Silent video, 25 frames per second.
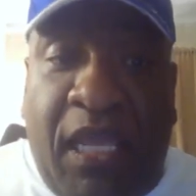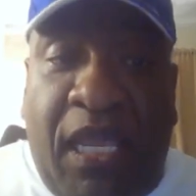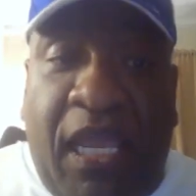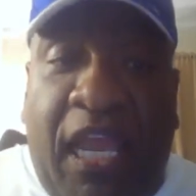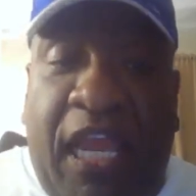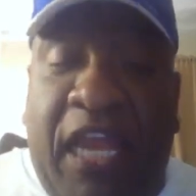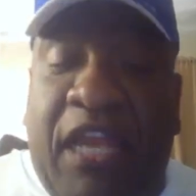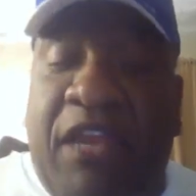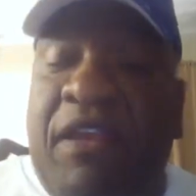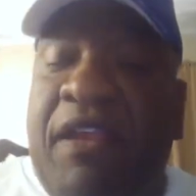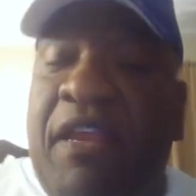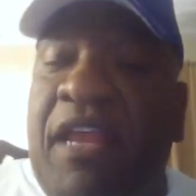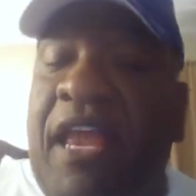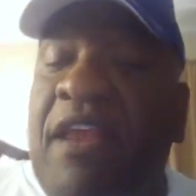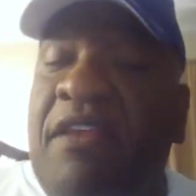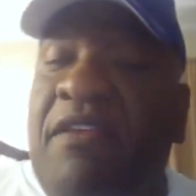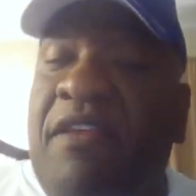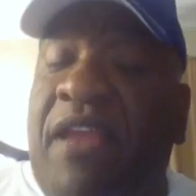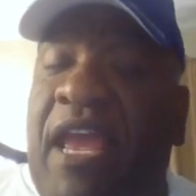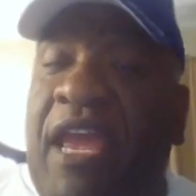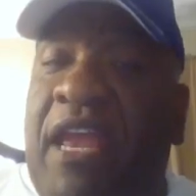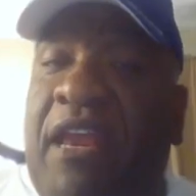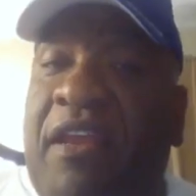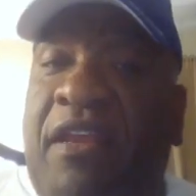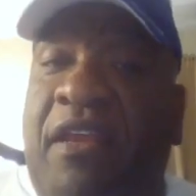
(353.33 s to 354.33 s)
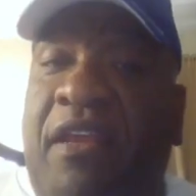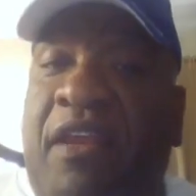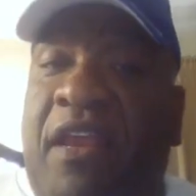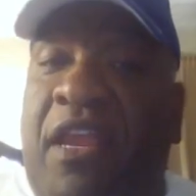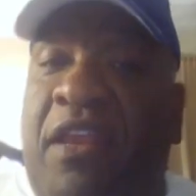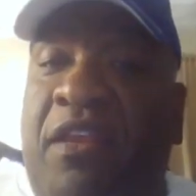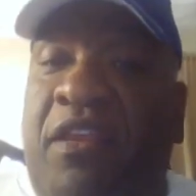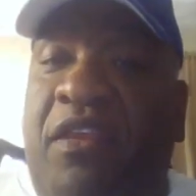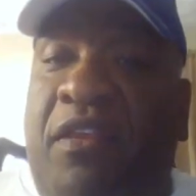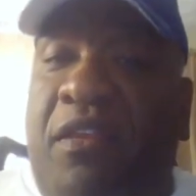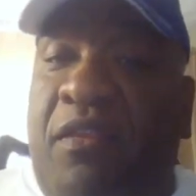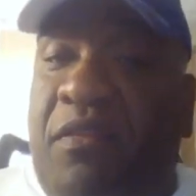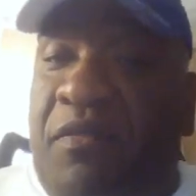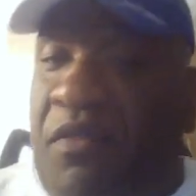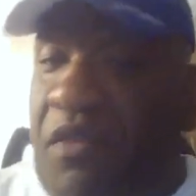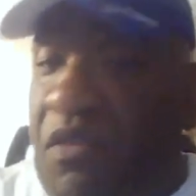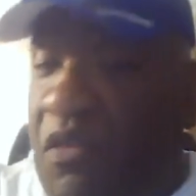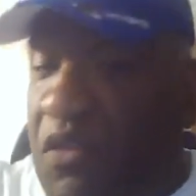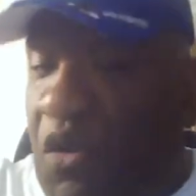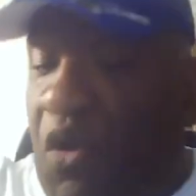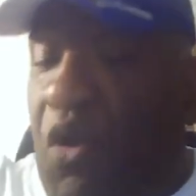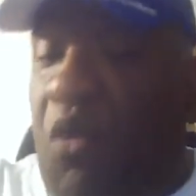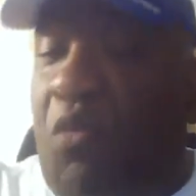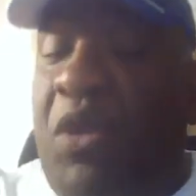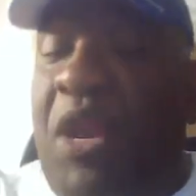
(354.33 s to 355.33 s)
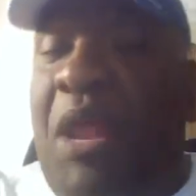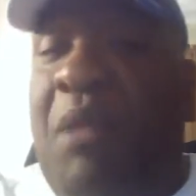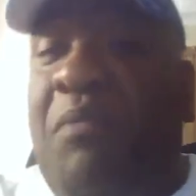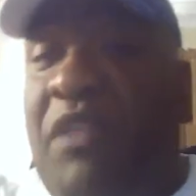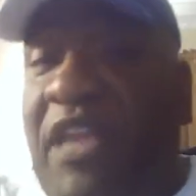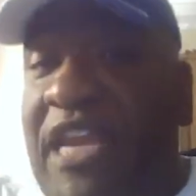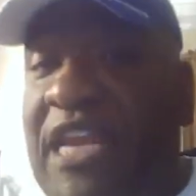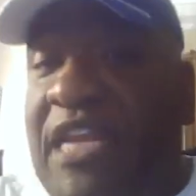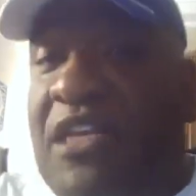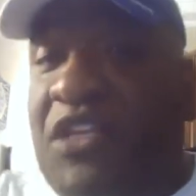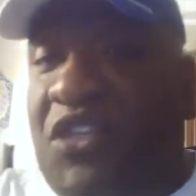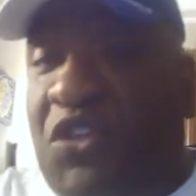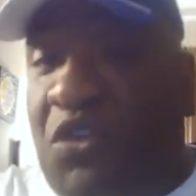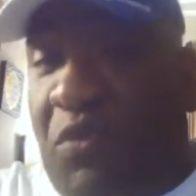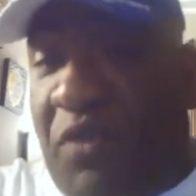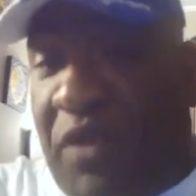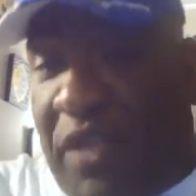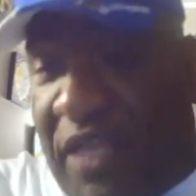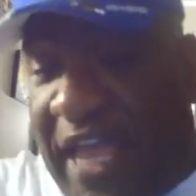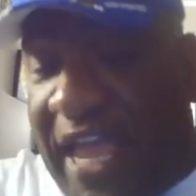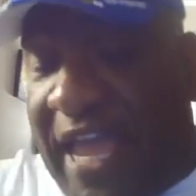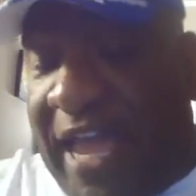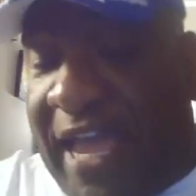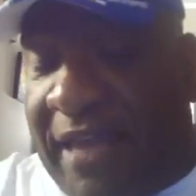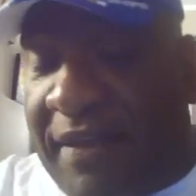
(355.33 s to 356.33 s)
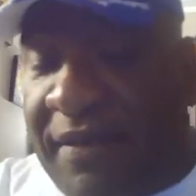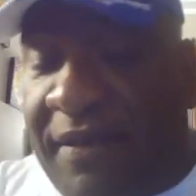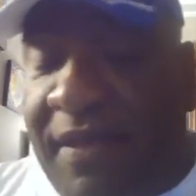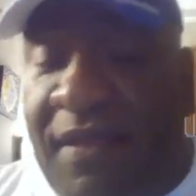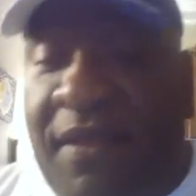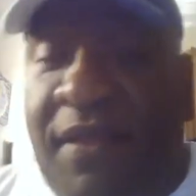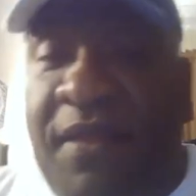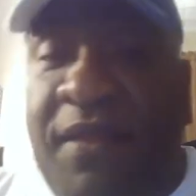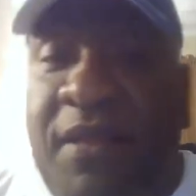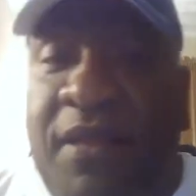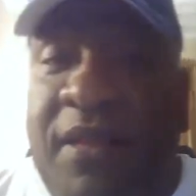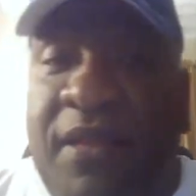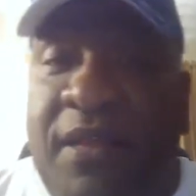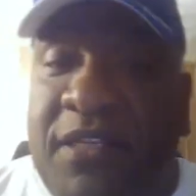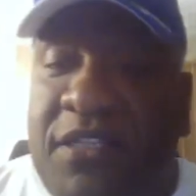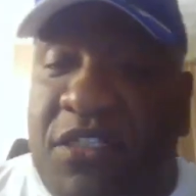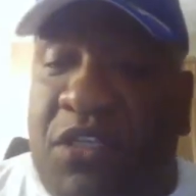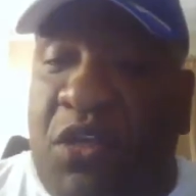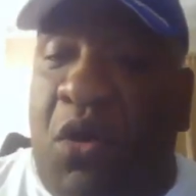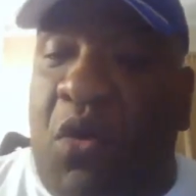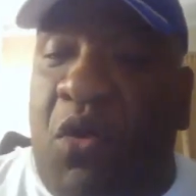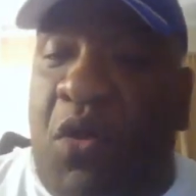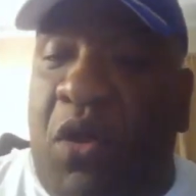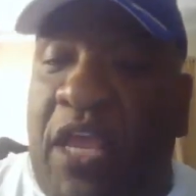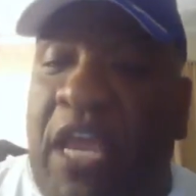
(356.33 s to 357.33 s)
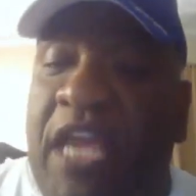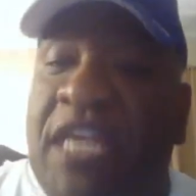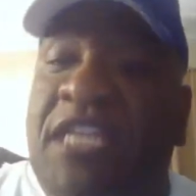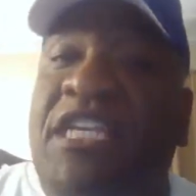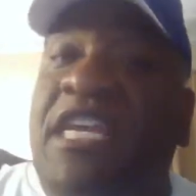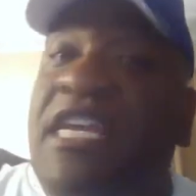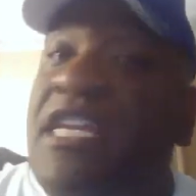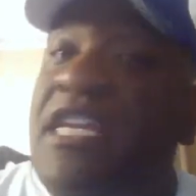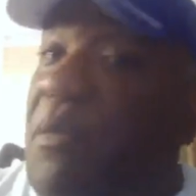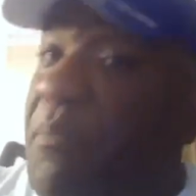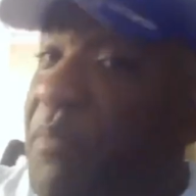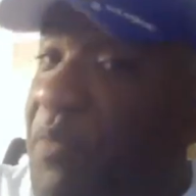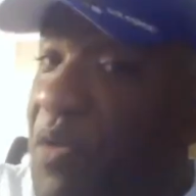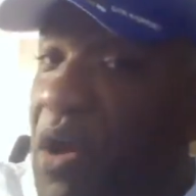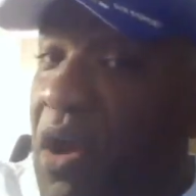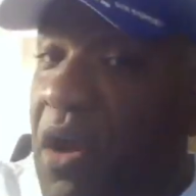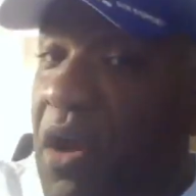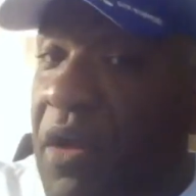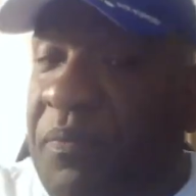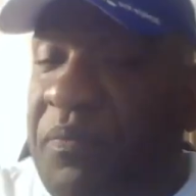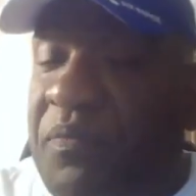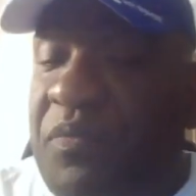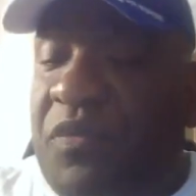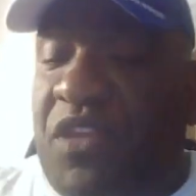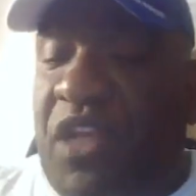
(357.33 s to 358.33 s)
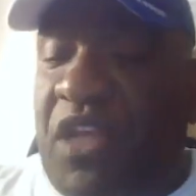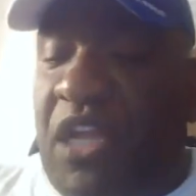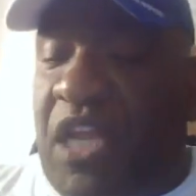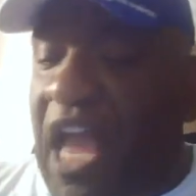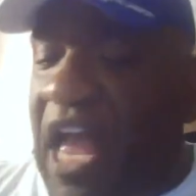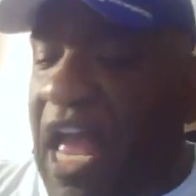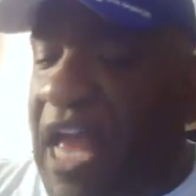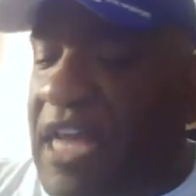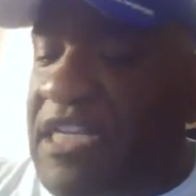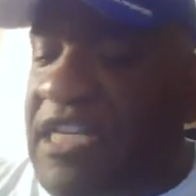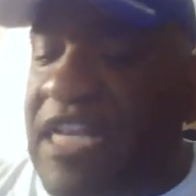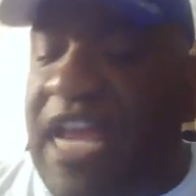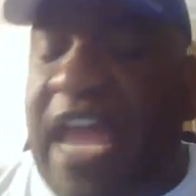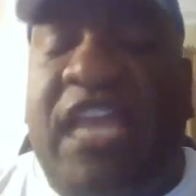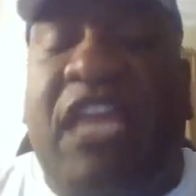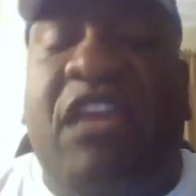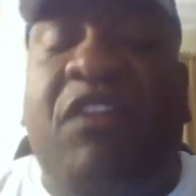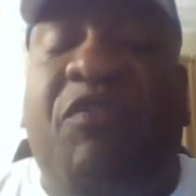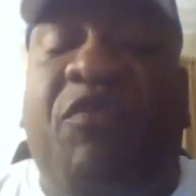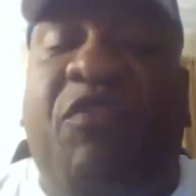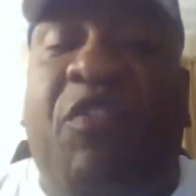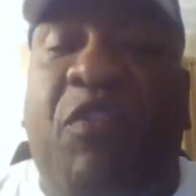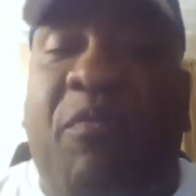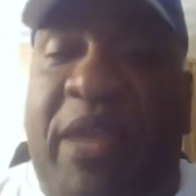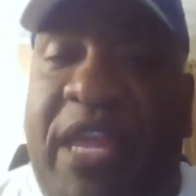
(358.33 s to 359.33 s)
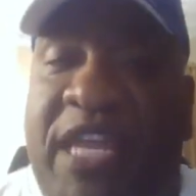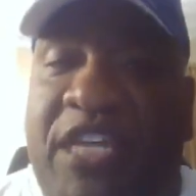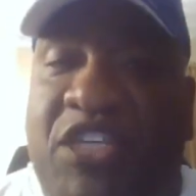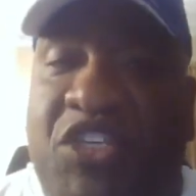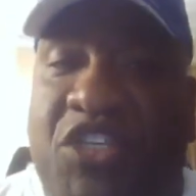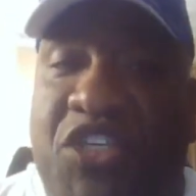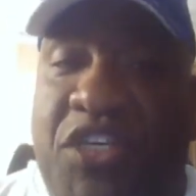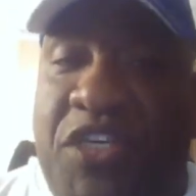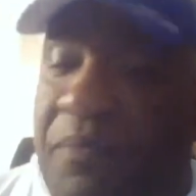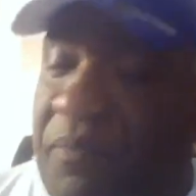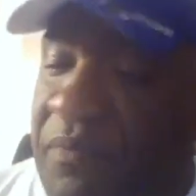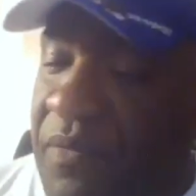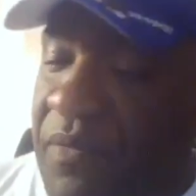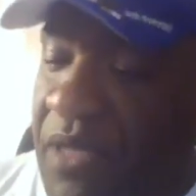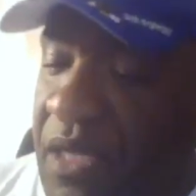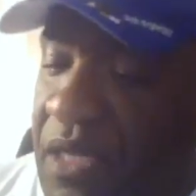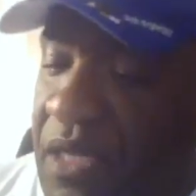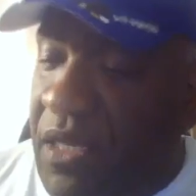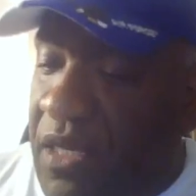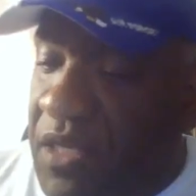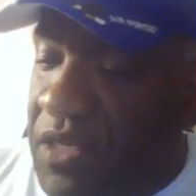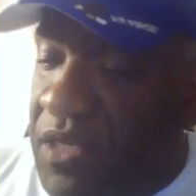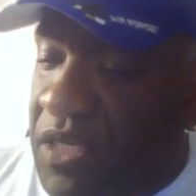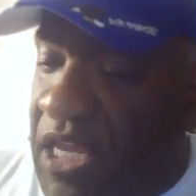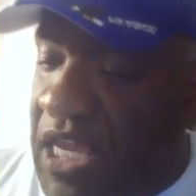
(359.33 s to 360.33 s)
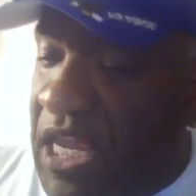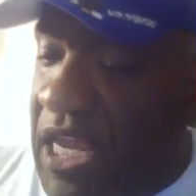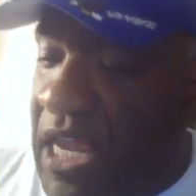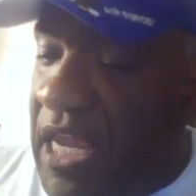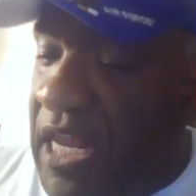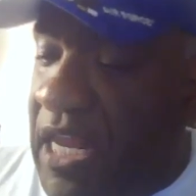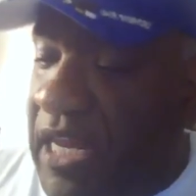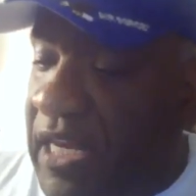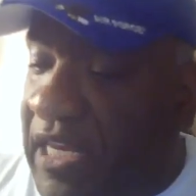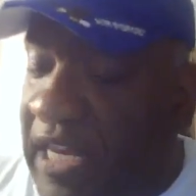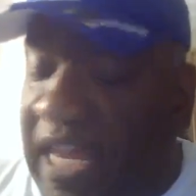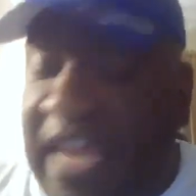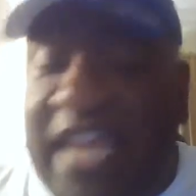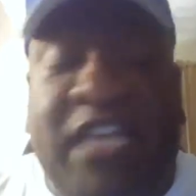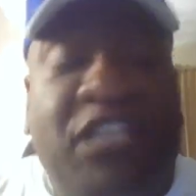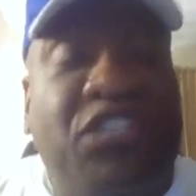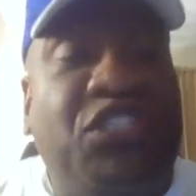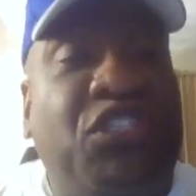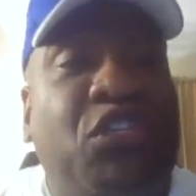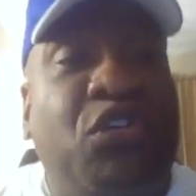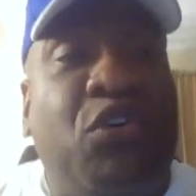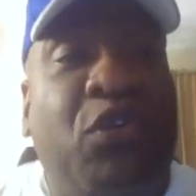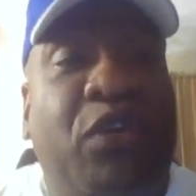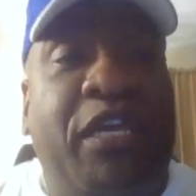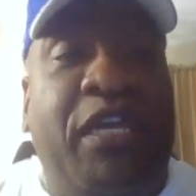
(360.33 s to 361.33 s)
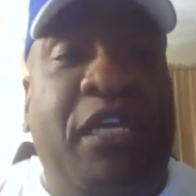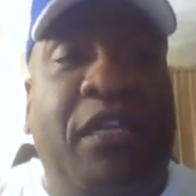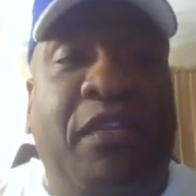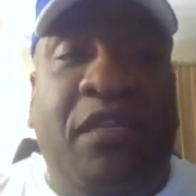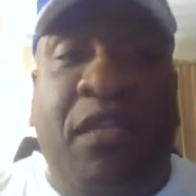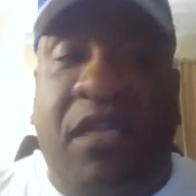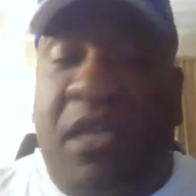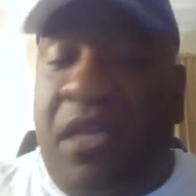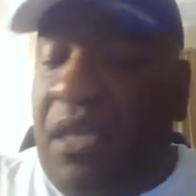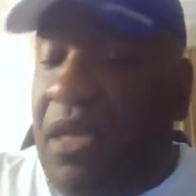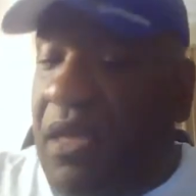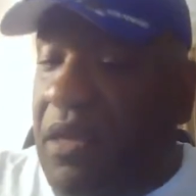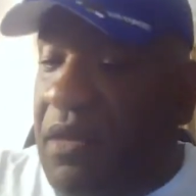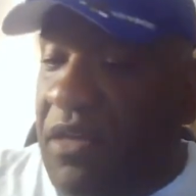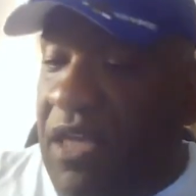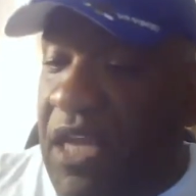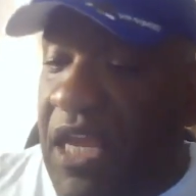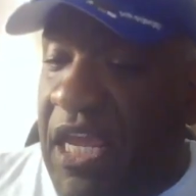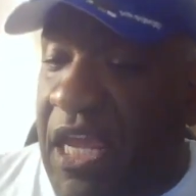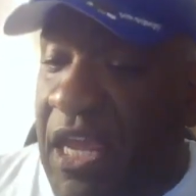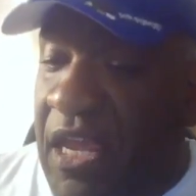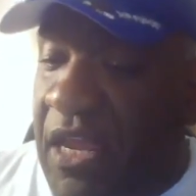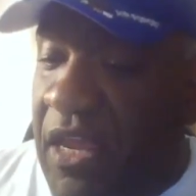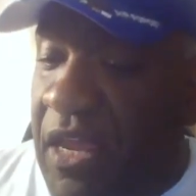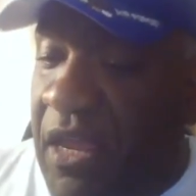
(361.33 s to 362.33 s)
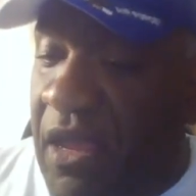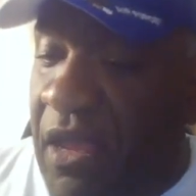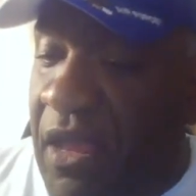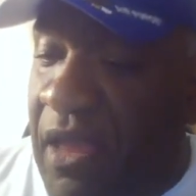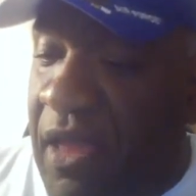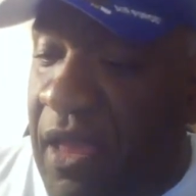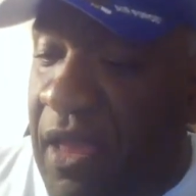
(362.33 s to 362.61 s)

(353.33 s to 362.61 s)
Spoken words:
And you know what I'm leading to with that. So it's in the book. The contact information, the links to it, the